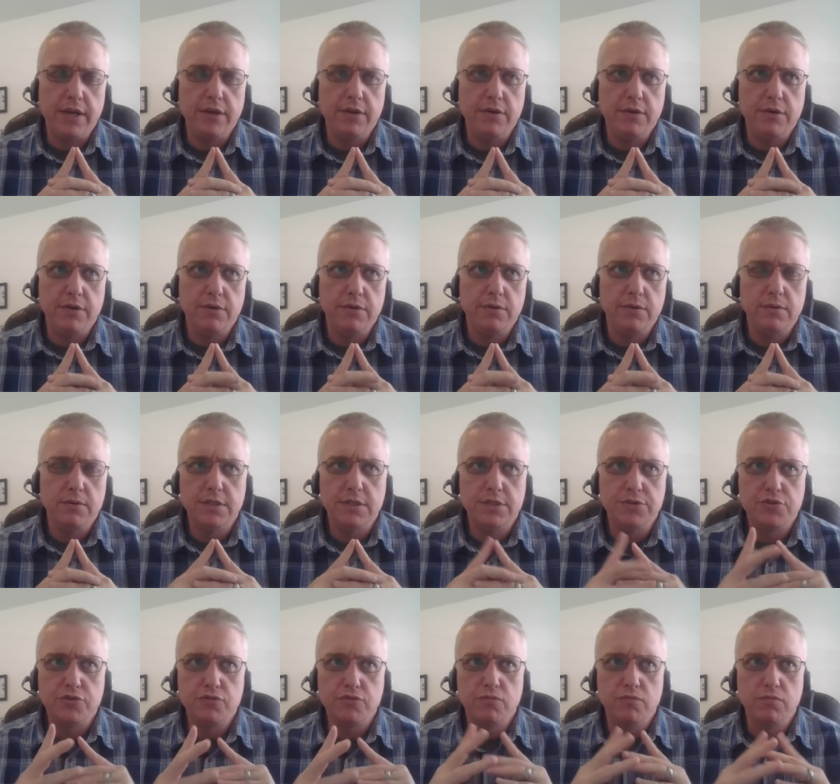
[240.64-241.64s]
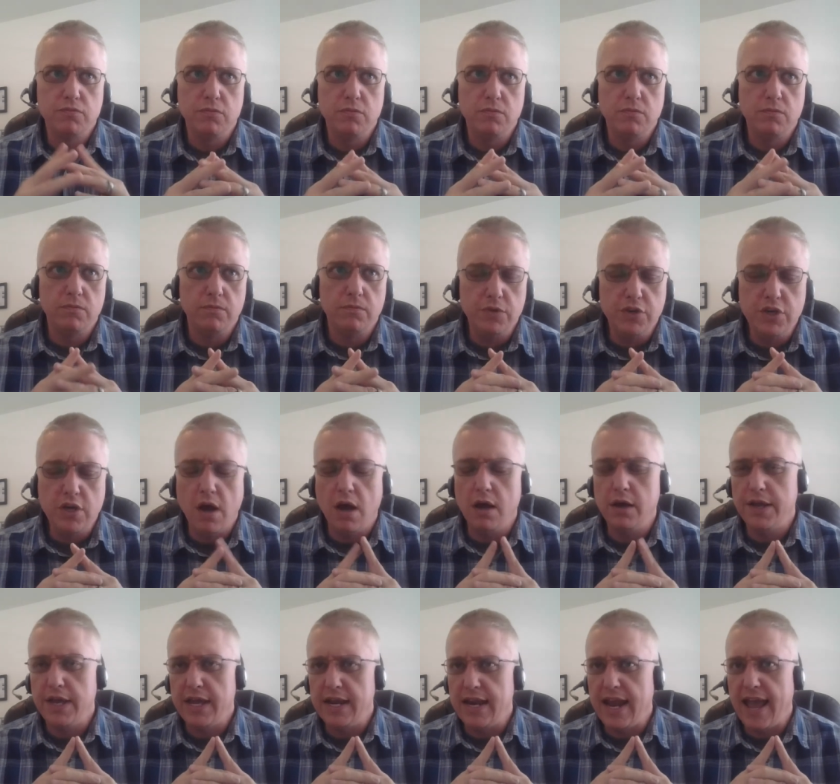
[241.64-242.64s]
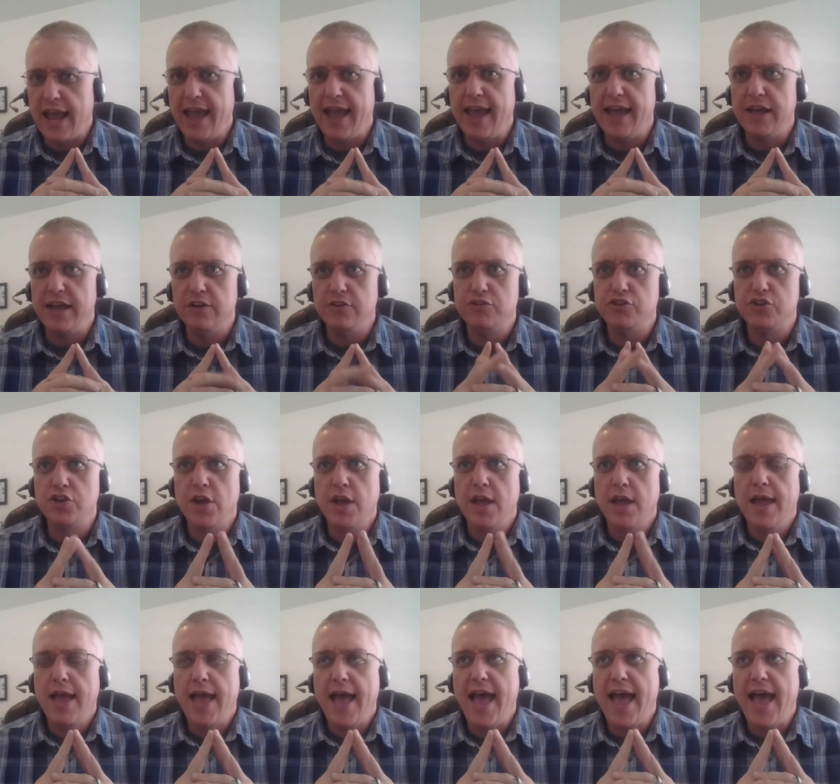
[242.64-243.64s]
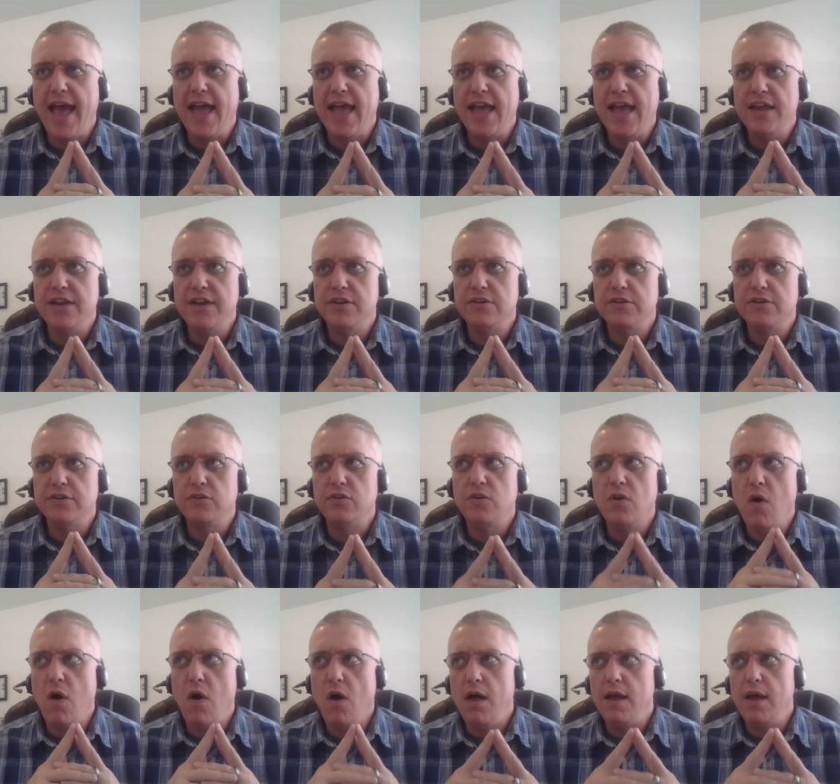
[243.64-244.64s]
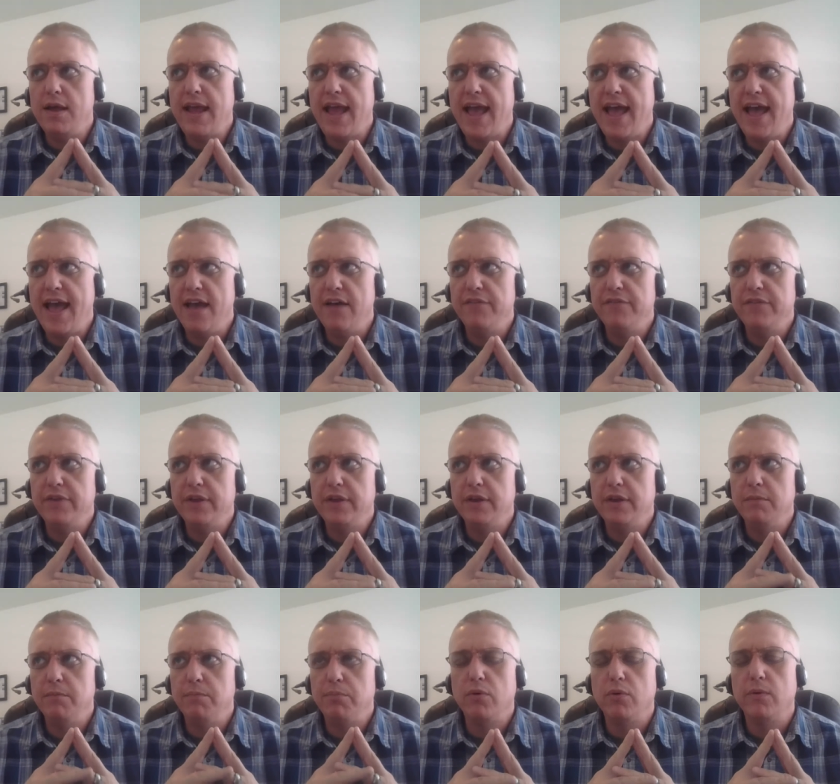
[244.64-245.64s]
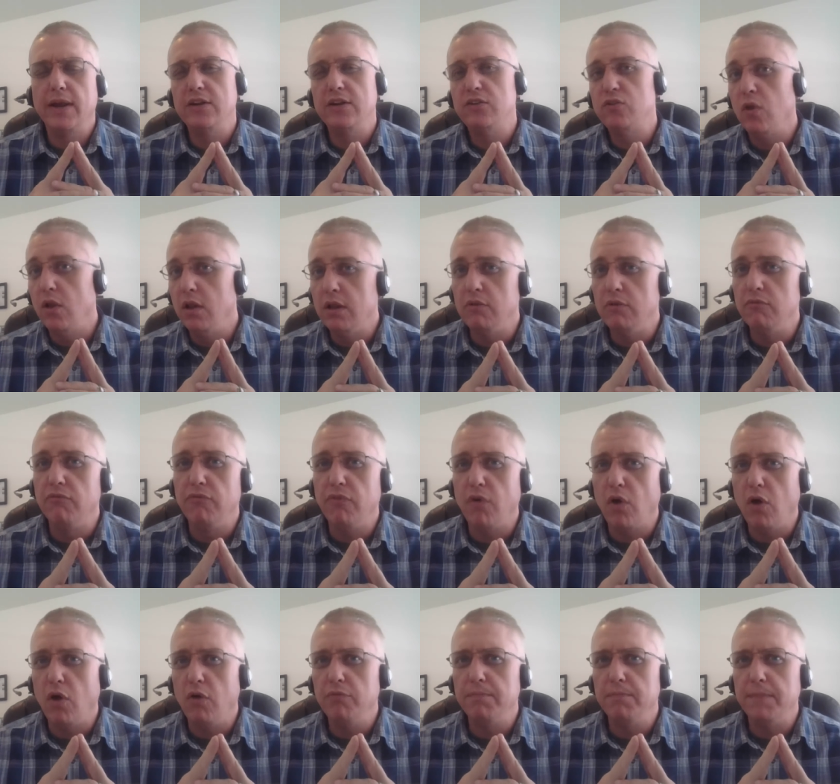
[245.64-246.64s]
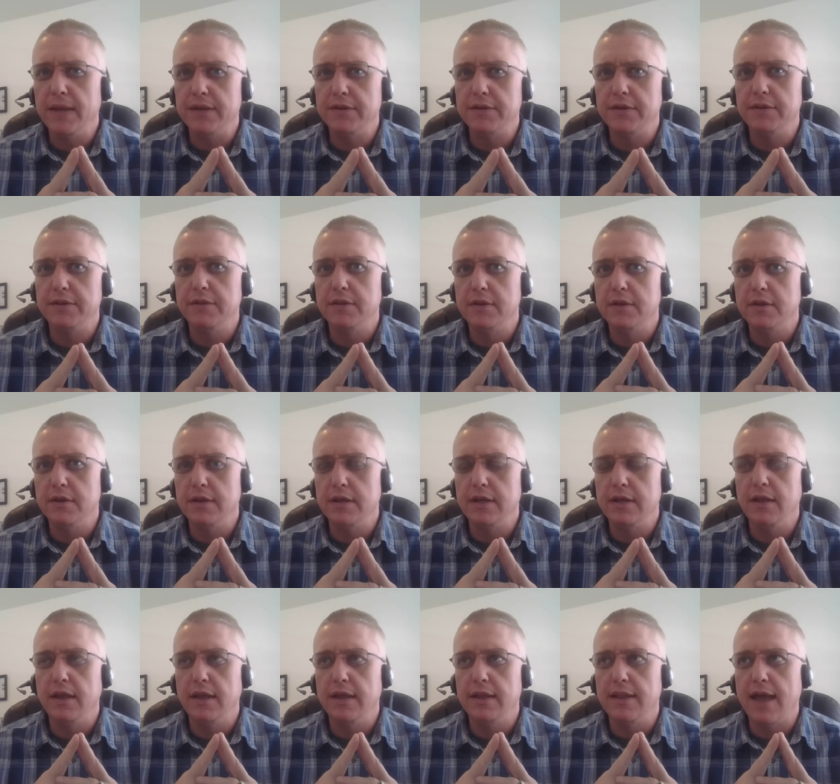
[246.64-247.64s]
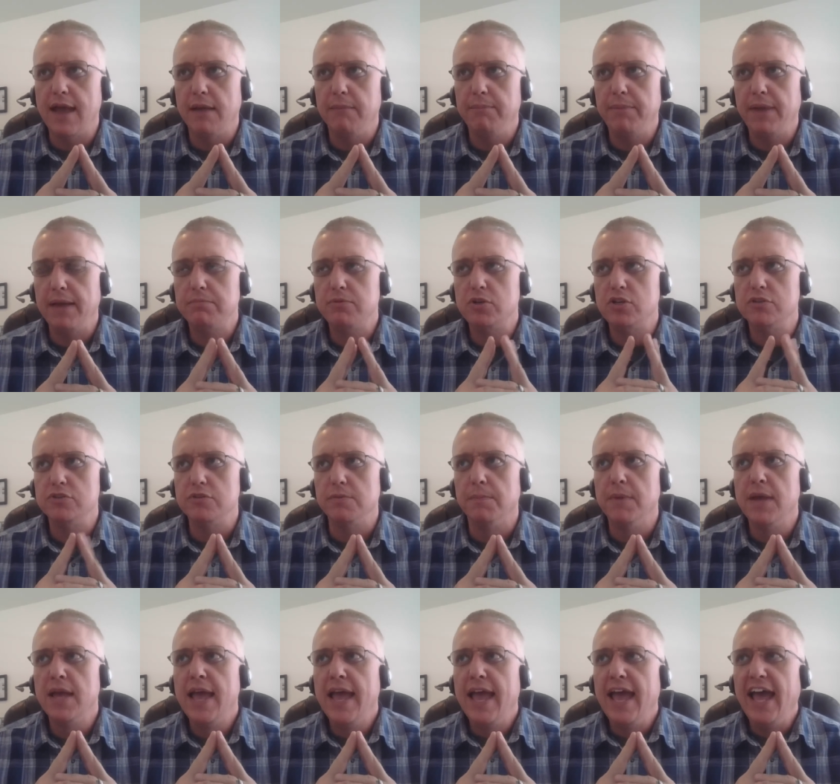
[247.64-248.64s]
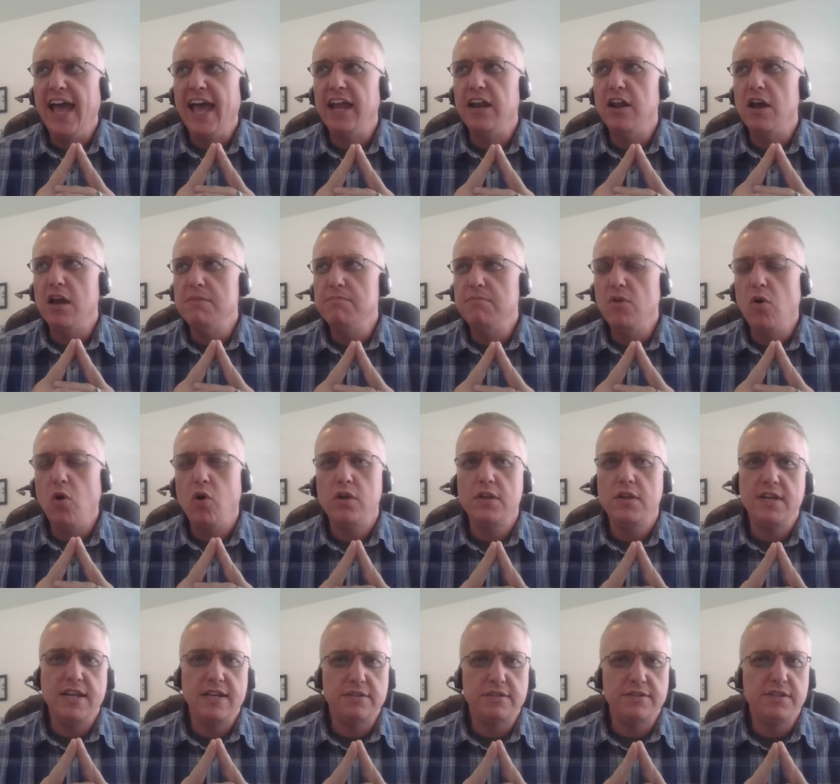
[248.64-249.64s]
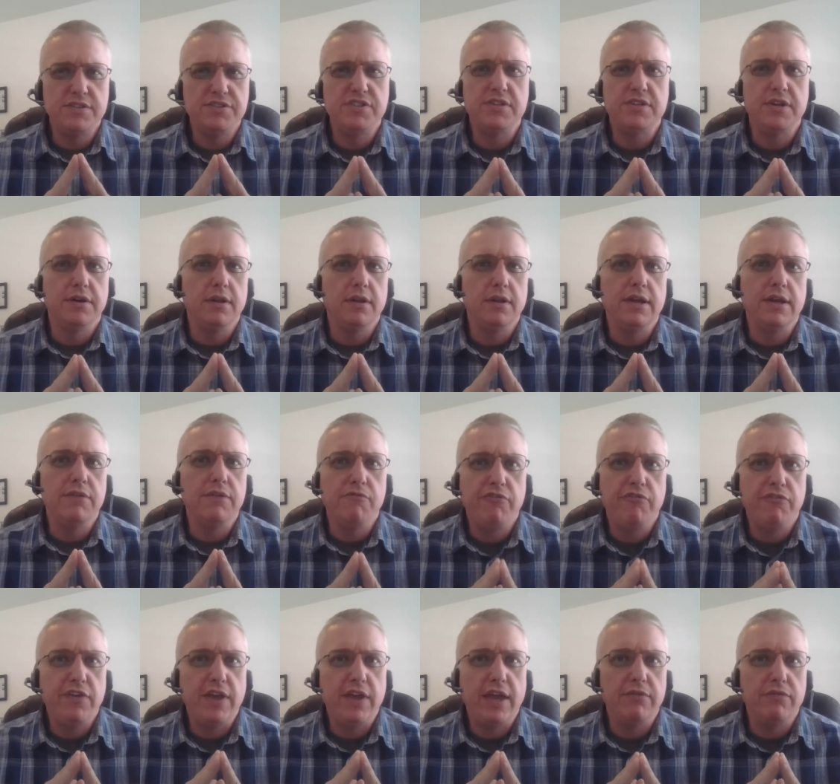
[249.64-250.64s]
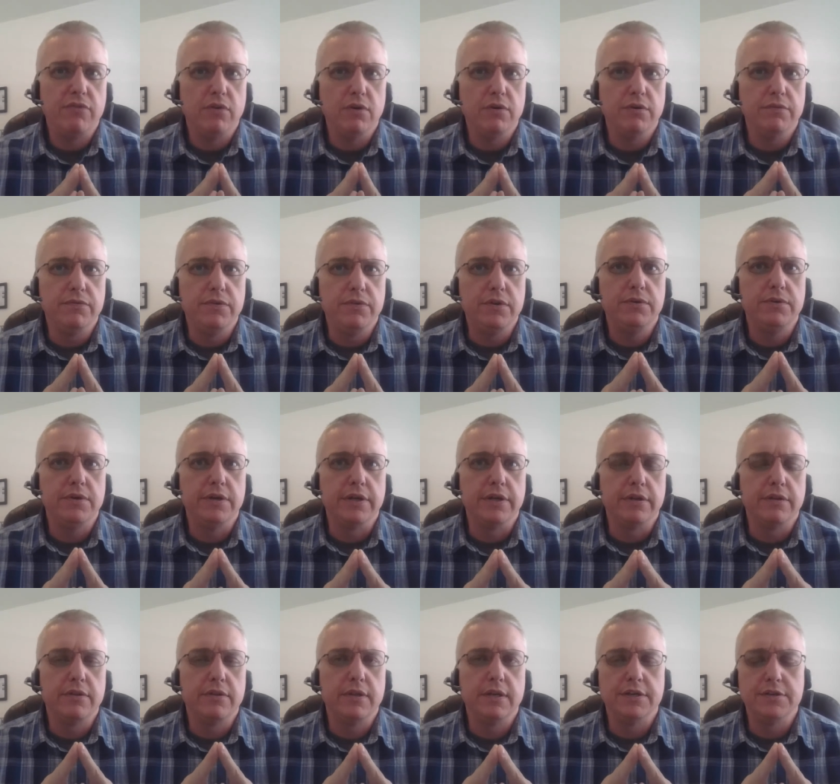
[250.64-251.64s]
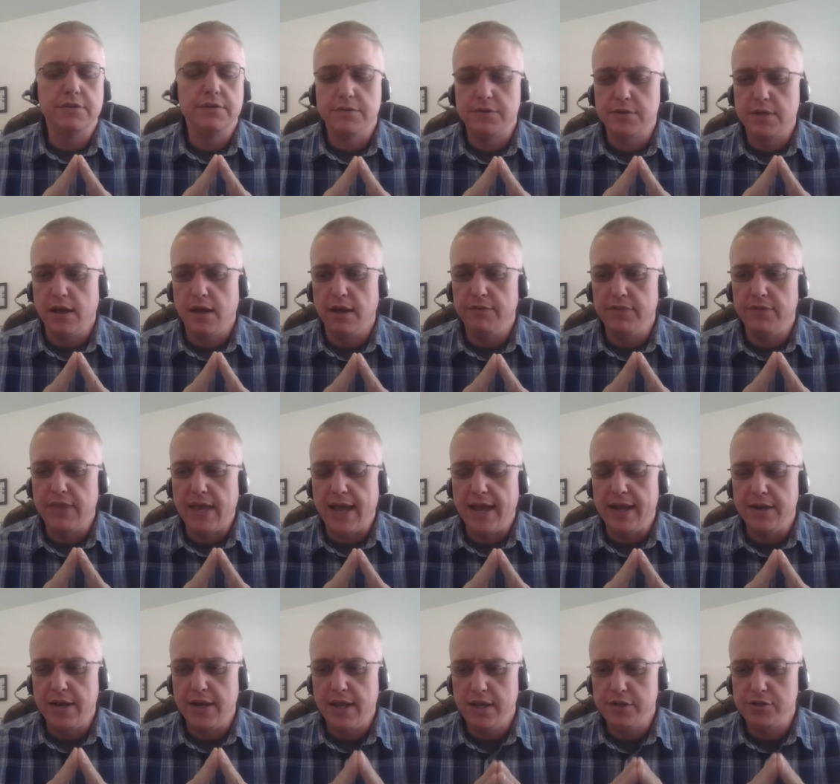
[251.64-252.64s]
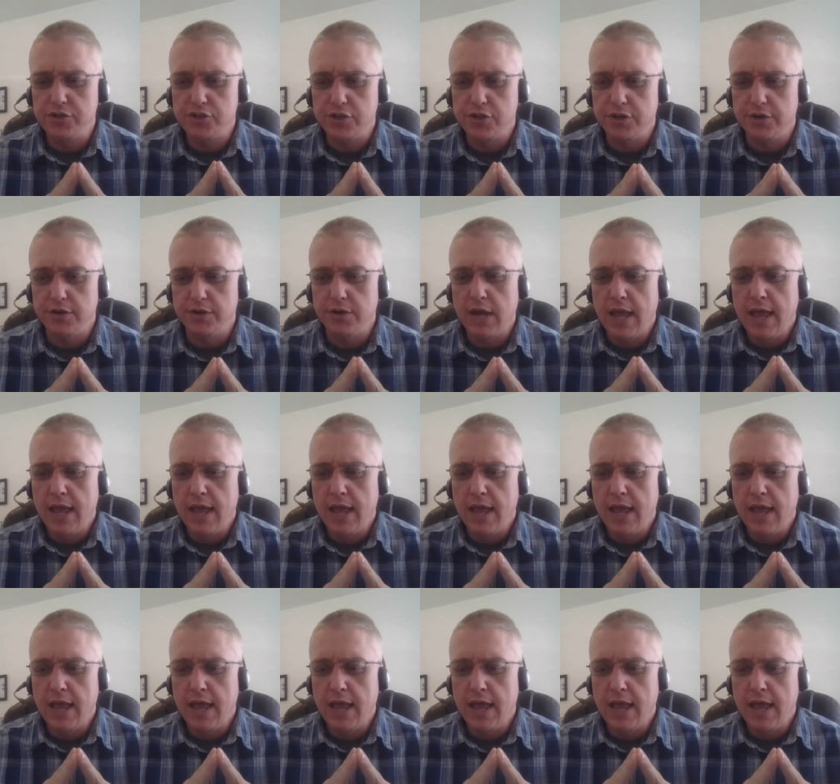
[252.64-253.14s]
who is young in age and not having parental involvement in the in that baptism and i'm not necessarily in favor of doing things of that nature